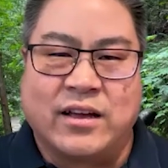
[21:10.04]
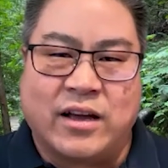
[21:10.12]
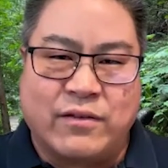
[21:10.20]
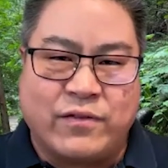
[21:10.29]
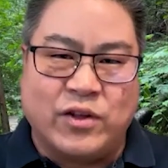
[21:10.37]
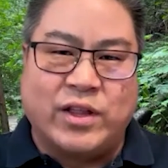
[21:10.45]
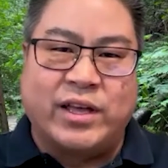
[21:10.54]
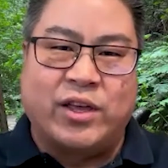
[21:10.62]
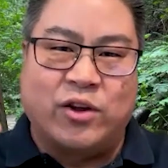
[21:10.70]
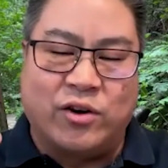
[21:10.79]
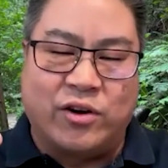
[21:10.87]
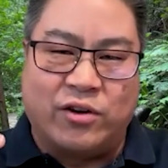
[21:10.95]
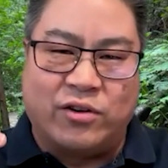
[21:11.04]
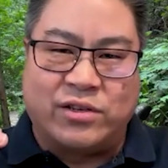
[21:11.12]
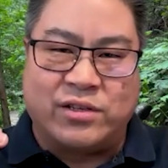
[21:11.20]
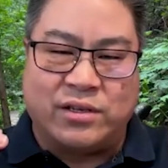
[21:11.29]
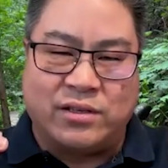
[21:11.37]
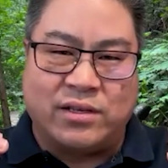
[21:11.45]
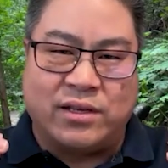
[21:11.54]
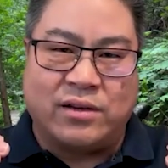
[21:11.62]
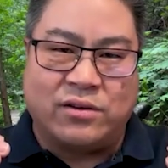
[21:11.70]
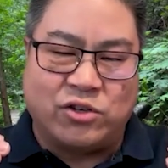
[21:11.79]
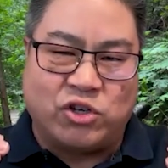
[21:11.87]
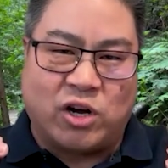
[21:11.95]
I feel like your
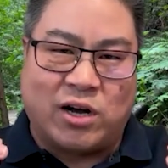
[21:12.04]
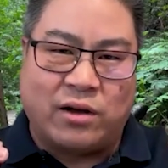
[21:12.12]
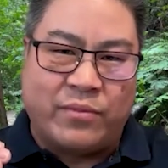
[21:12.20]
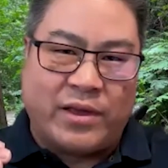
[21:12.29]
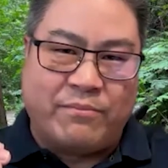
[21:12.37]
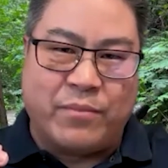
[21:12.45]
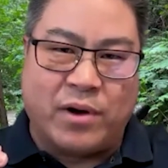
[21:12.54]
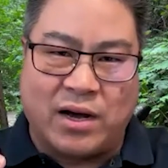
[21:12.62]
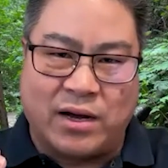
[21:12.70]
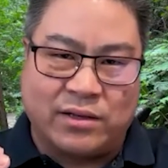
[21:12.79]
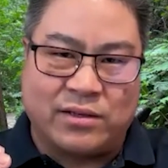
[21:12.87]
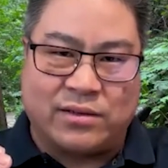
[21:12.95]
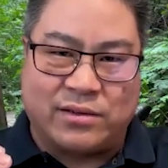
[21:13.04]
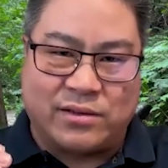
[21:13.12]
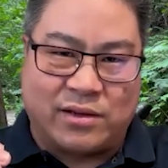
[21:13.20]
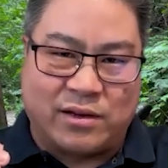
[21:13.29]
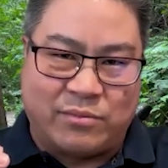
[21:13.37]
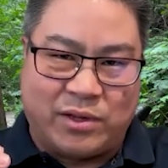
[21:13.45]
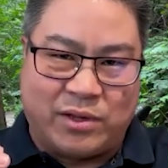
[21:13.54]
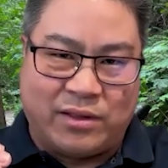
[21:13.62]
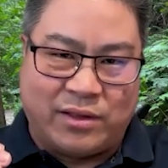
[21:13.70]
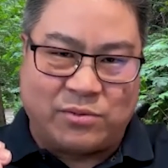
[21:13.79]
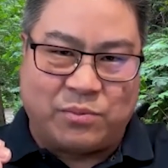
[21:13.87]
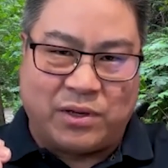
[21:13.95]
CTO job inbox is going to be
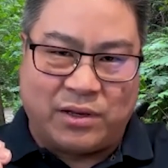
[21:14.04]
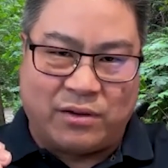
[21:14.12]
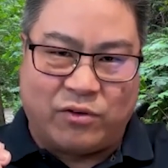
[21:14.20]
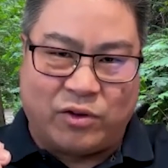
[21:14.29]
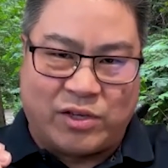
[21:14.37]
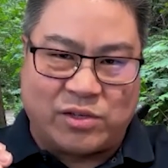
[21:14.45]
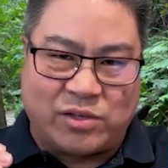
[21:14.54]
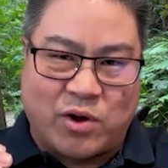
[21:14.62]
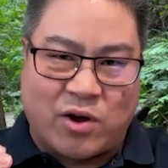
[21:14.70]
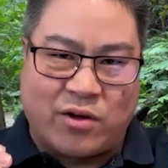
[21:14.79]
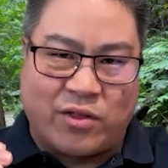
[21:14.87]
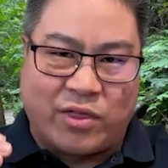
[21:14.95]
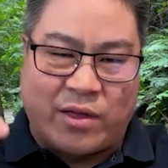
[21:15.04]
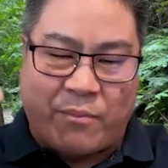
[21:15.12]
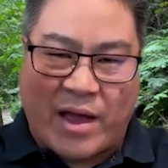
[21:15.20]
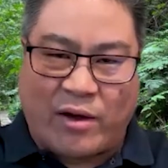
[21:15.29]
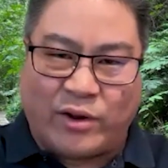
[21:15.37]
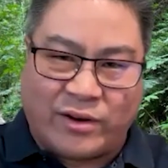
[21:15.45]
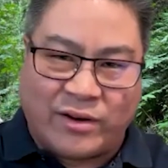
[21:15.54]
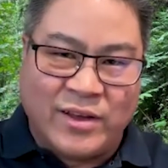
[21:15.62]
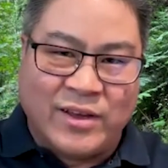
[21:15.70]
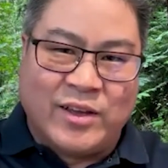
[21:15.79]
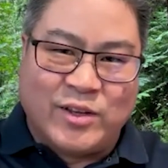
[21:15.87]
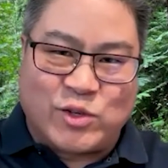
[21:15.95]
this big, really small, then the mountain
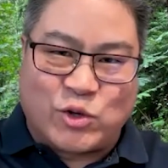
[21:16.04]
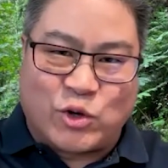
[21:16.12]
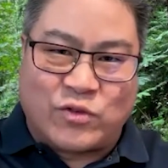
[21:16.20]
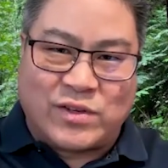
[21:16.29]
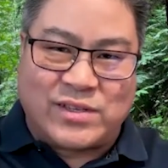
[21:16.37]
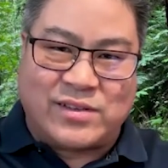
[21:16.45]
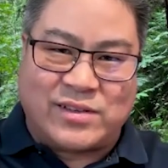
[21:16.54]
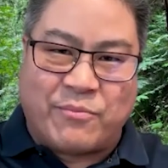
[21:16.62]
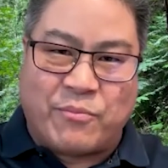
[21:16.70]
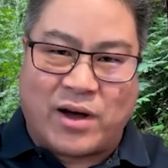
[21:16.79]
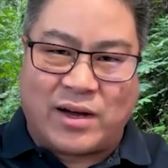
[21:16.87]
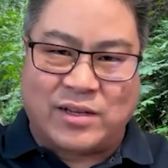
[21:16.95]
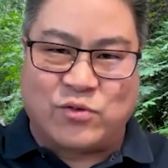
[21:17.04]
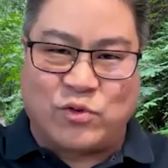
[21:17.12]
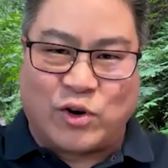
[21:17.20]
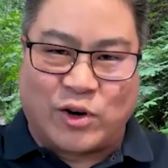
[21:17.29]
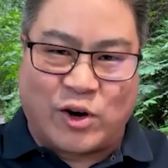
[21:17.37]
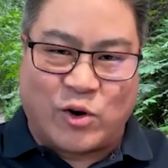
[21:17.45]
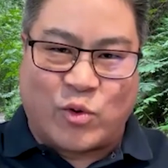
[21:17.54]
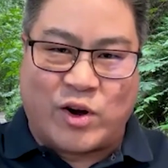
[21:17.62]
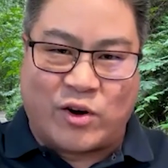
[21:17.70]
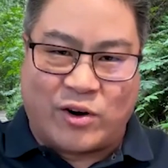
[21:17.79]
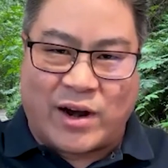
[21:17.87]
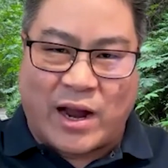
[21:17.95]
services inbox for
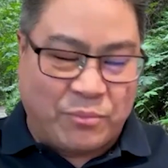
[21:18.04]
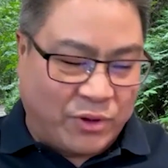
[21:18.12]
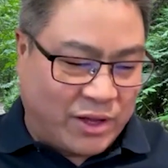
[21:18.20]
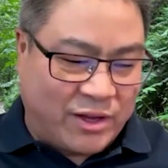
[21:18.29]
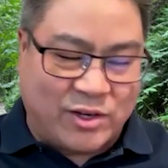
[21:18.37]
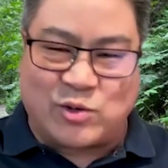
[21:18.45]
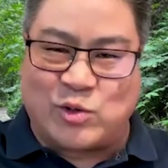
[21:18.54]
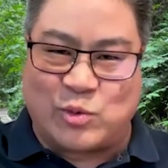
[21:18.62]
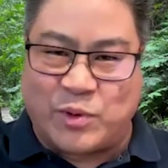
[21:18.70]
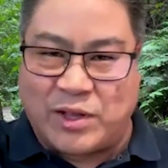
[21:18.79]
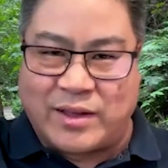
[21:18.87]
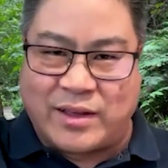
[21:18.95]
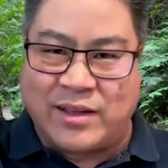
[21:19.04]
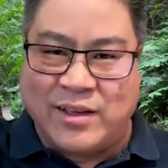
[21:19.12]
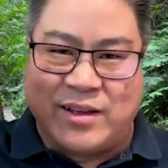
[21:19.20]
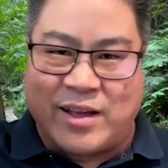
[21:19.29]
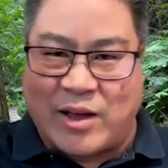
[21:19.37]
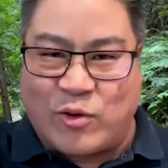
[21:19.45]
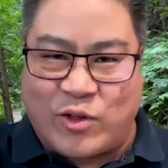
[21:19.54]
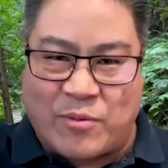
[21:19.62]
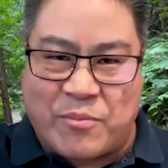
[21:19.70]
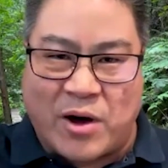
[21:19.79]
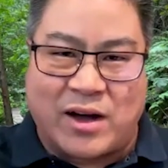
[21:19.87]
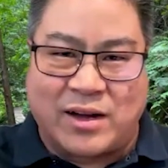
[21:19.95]
career applications will be like out of the
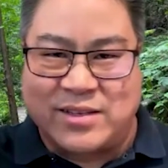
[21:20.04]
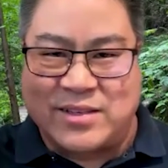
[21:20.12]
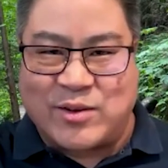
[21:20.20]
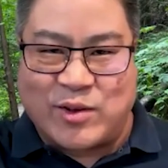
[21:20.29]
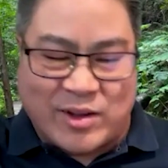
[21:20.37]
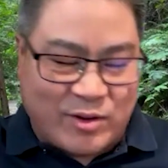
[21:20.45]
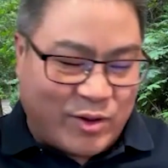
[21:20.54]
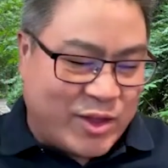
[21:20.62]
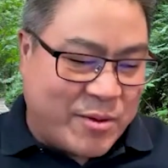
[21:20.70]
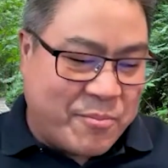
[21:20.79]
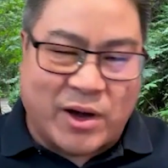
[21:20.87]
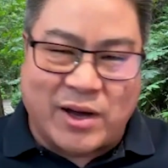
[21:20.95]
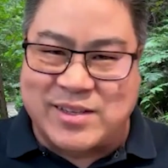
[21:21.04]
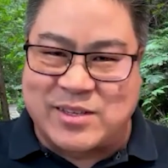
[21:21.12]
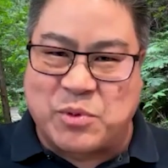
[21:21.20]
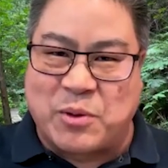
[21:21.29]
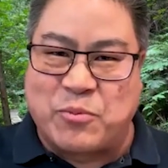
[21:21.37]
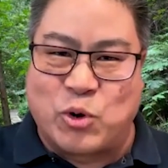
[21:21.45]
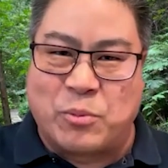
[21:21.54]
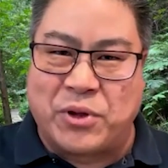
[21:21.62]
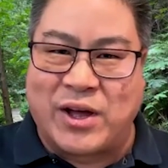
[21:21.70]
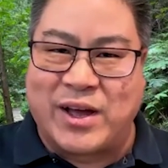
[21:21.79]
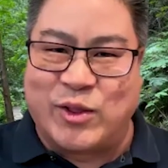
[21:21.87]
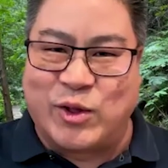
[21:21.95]
box. So out of the inboxes, people
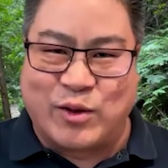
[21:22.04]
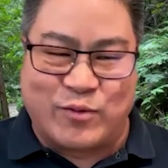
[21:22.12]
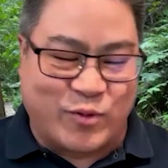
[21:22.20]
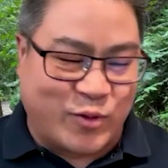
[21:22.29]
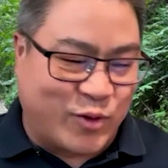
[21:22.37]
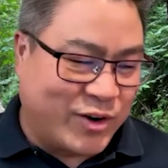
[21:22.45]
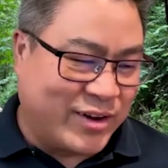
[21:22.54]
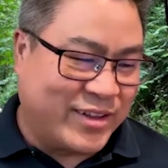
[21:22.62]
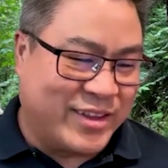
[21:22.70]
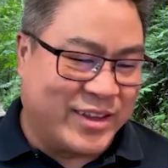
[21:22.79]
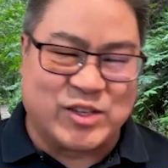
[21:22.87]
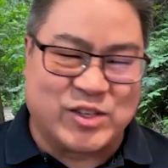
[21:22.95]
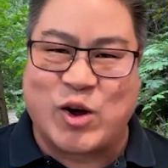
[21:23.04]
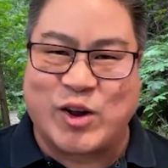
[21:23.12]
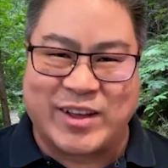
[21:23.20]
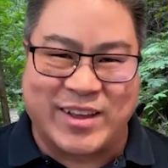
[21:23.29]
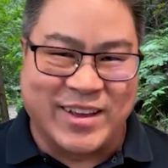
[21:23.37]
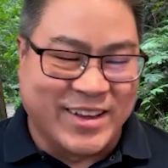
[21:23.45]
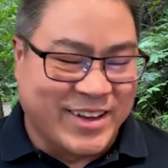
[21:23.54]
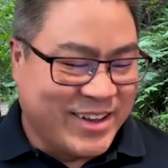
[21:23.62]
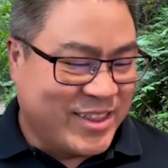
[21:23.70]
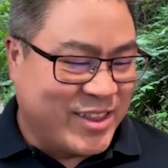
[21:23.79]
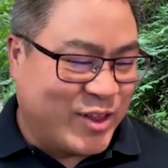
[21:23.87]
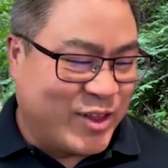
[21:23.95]
apply looking for the exotic
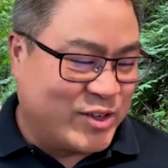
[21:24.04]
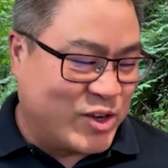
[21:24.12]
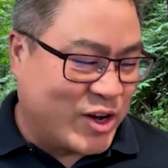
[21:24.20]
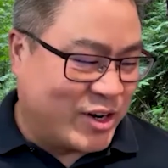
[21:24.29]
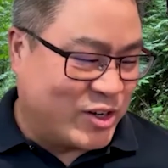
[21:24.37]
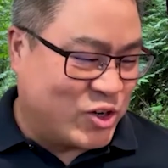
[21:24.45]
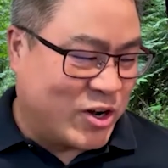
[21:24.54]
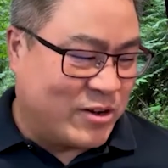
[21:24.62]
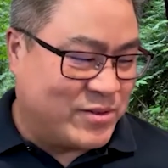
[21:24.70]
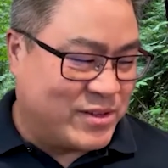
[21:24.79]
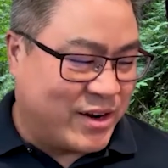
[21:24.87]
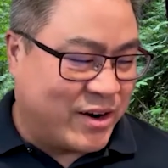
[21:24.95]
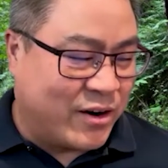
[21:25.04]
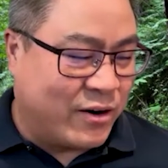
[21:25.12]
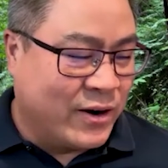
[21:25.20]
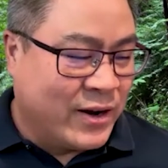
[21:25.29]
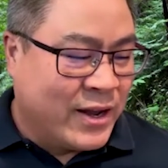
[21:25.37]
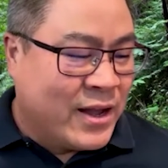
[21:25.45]
jobs there.